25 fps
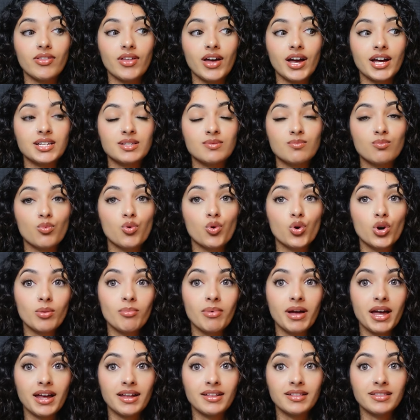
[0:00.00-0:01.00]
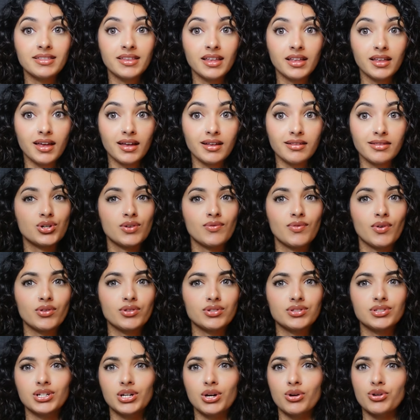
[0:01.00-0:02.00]
that has more demand thinking you have all
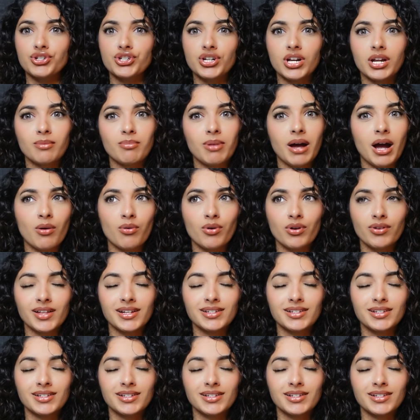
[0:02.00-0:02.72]
this negotiating power.